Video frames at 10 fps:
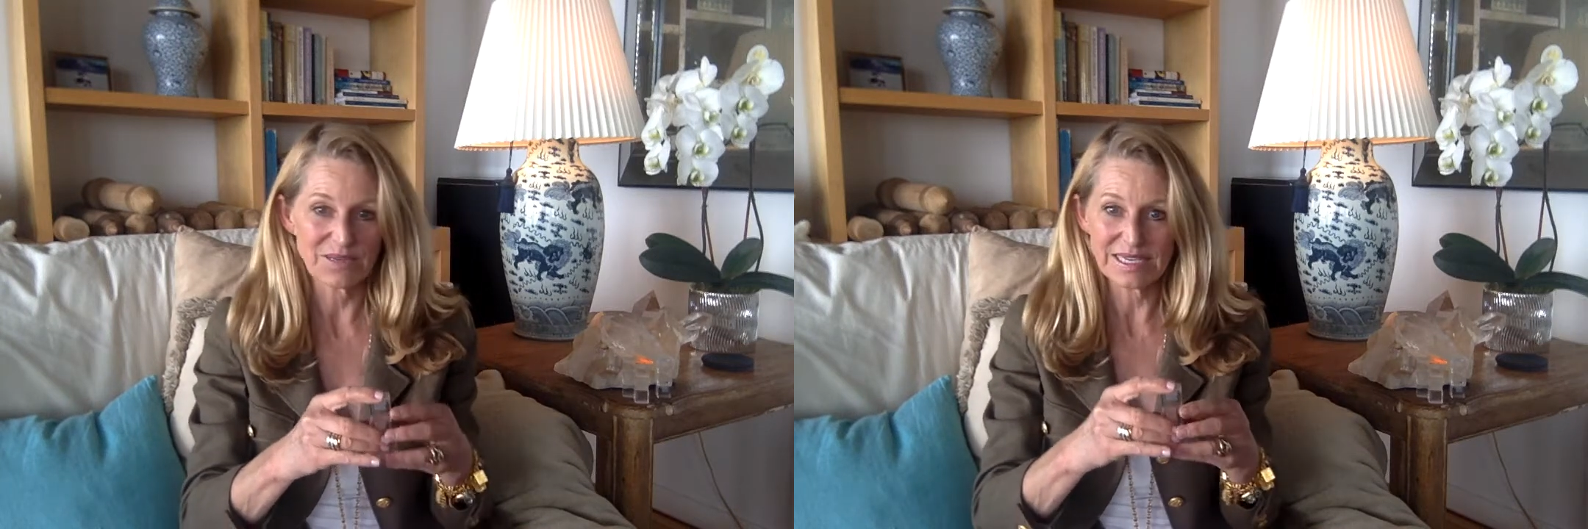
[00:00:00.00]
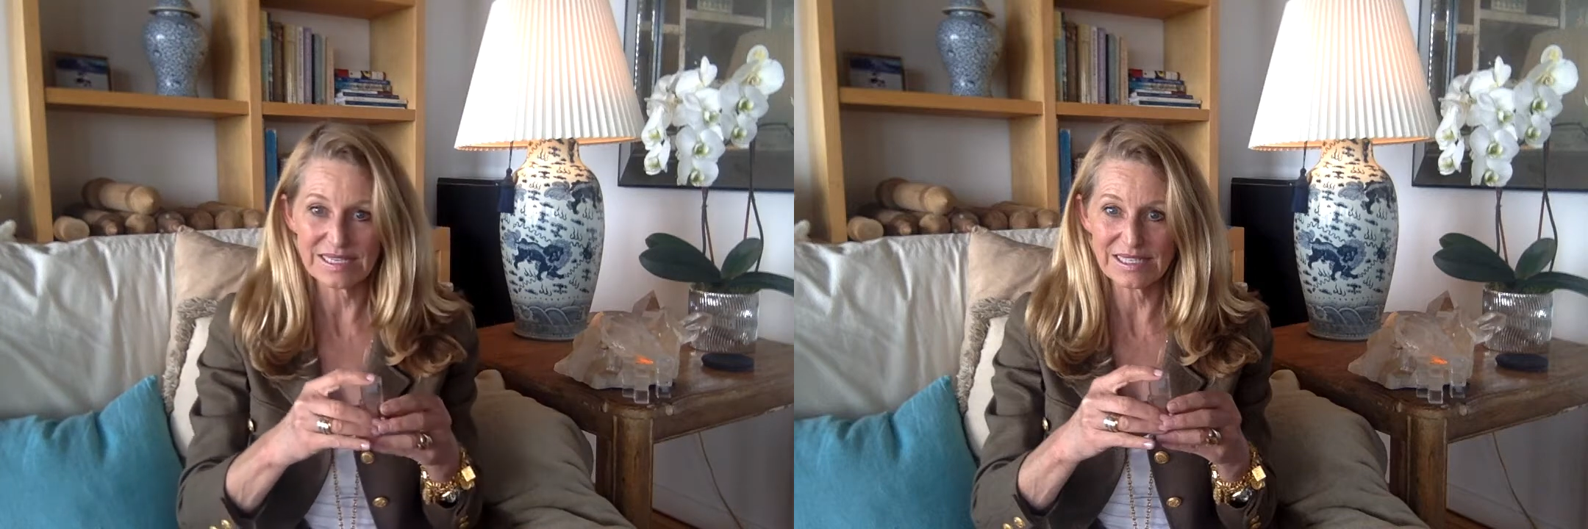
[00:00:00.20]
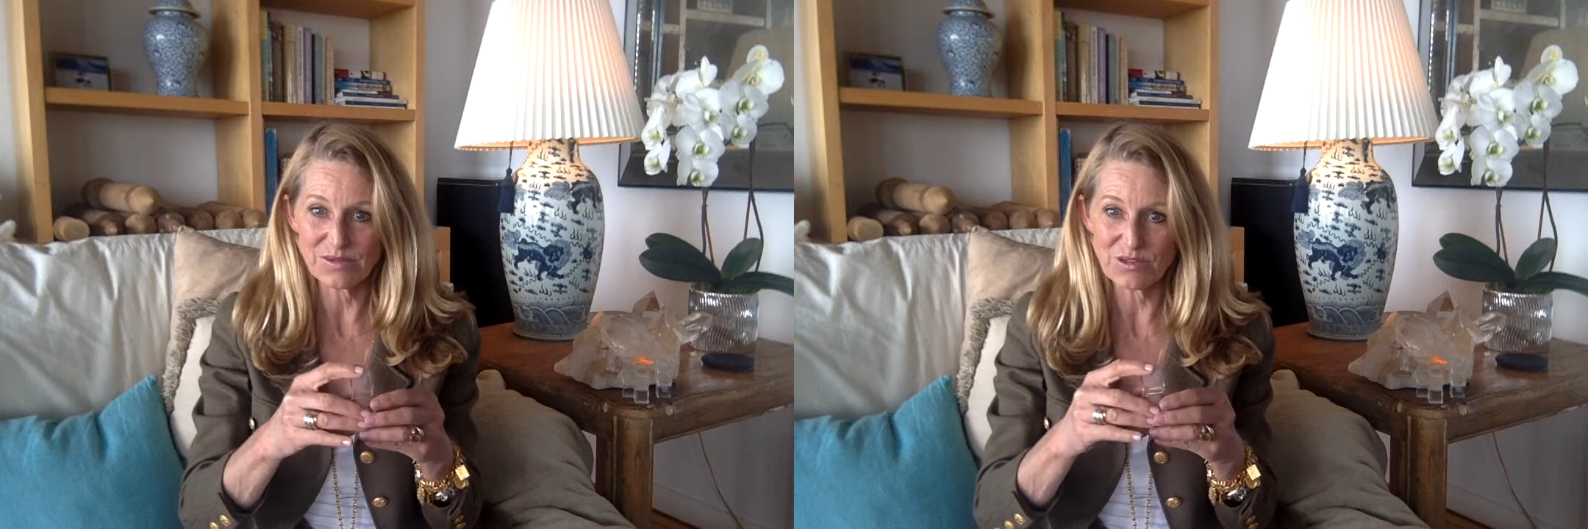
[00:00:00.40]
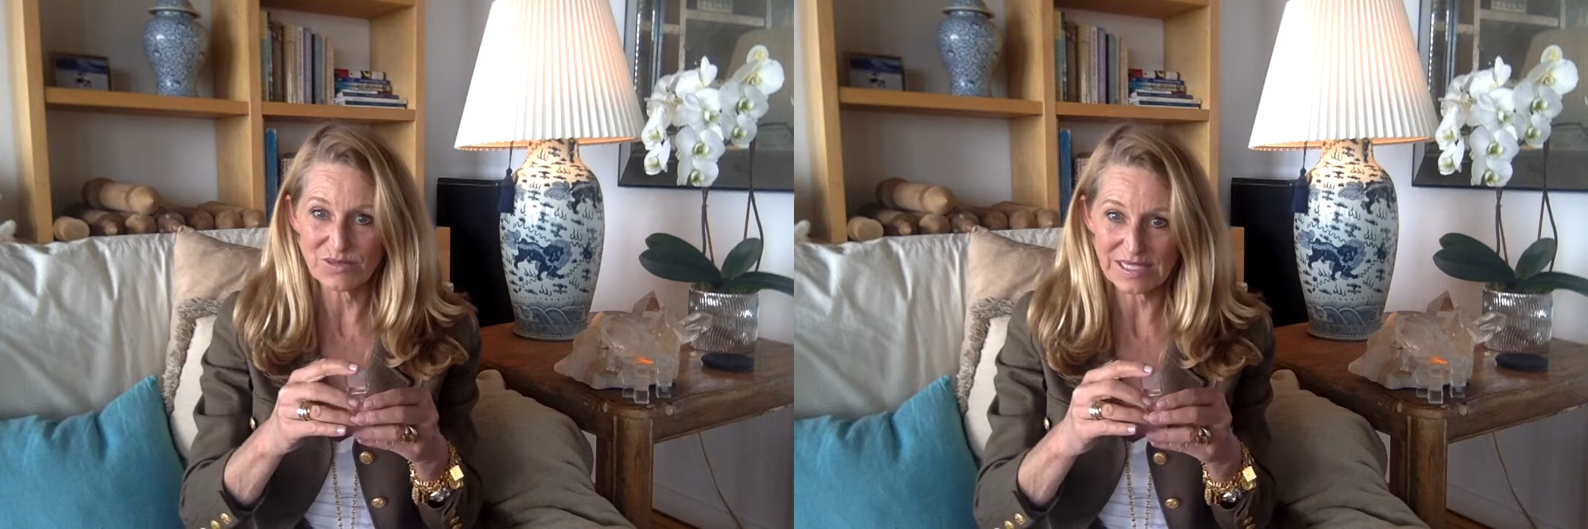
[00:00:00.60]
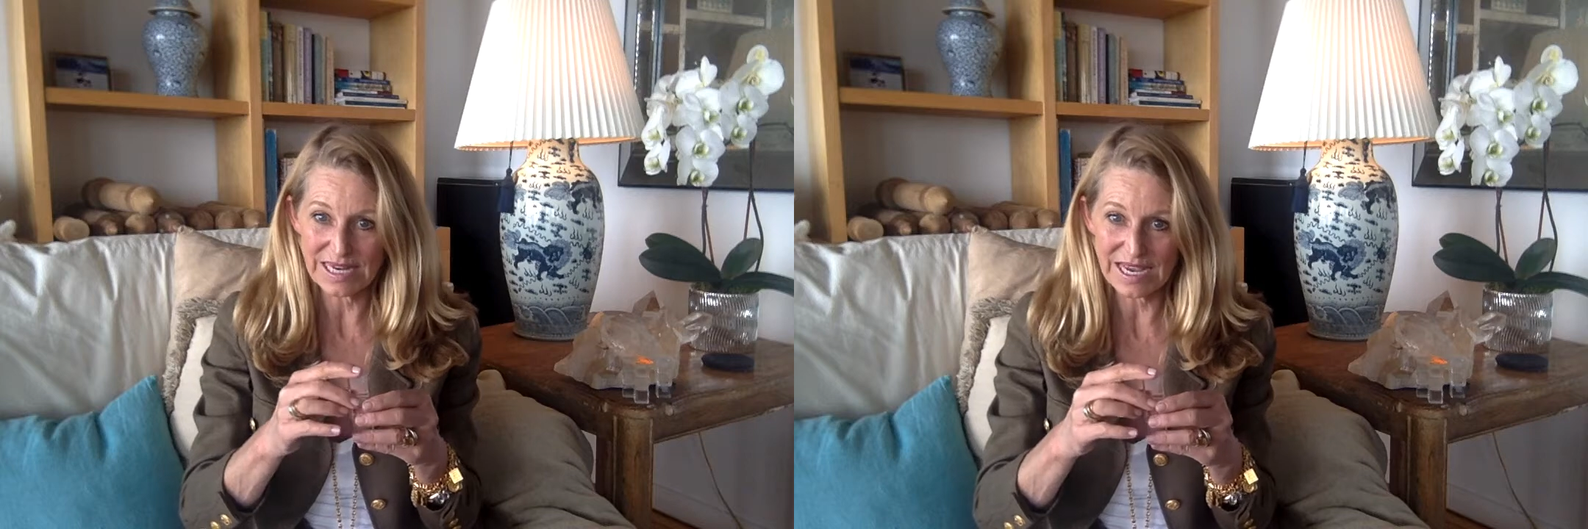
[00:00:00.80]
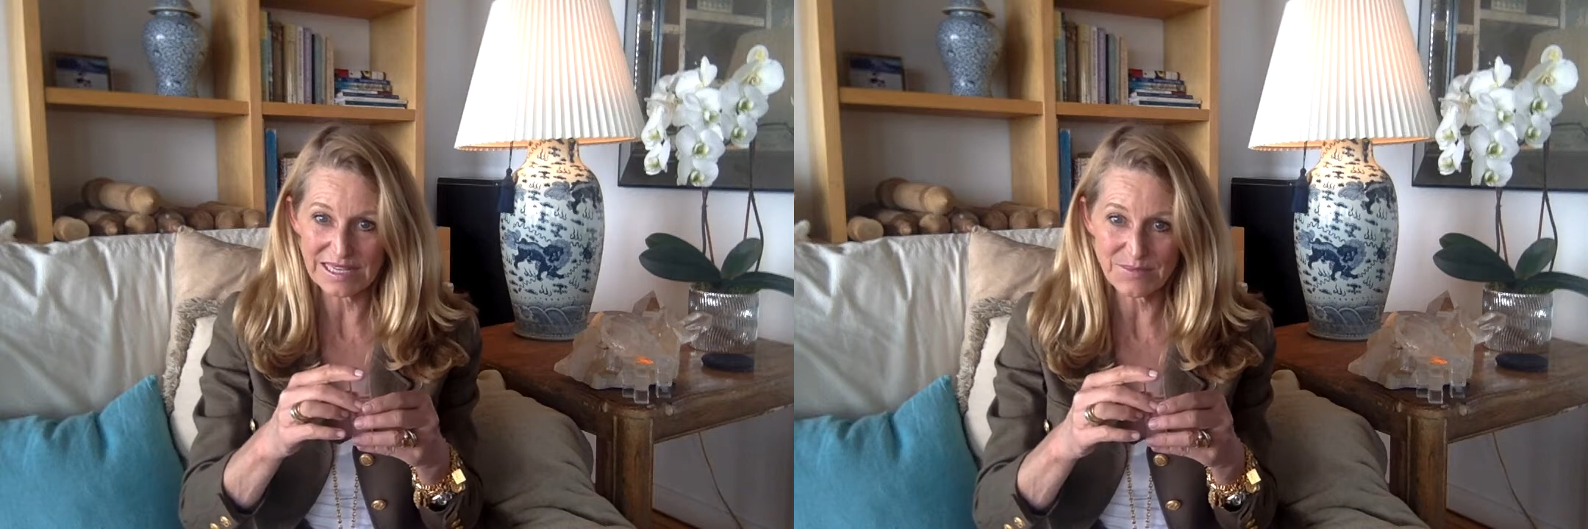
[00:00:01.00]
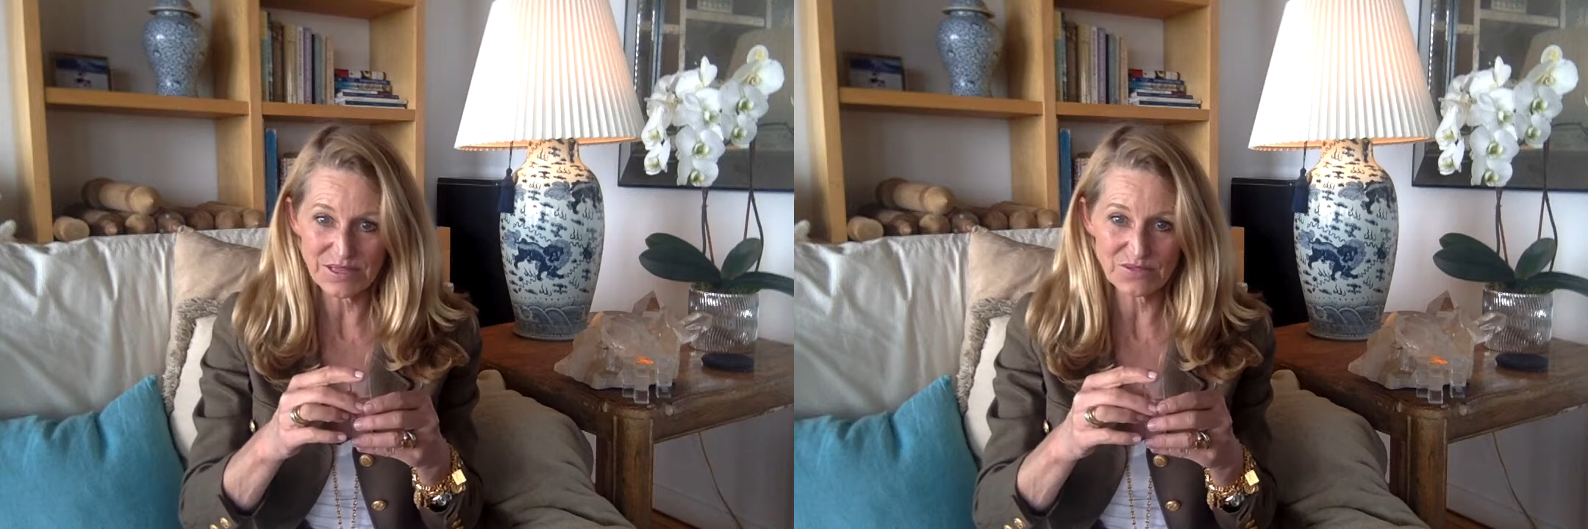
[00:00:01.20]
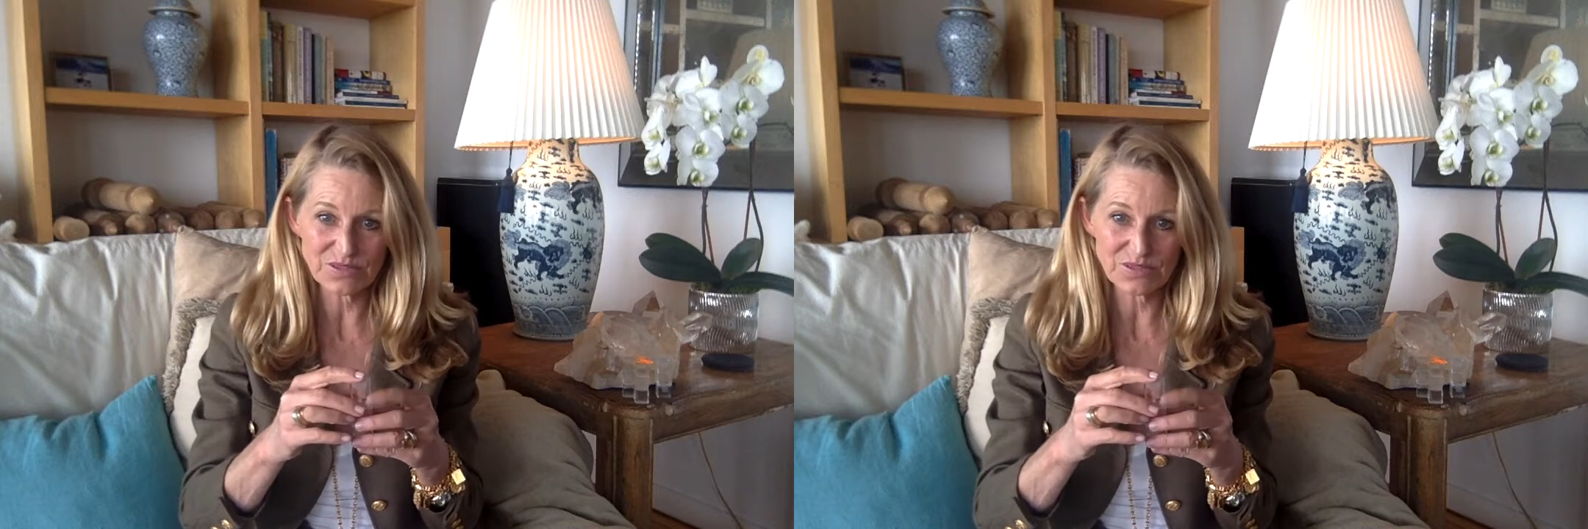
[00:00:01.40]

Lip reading: Okay, so you stack them in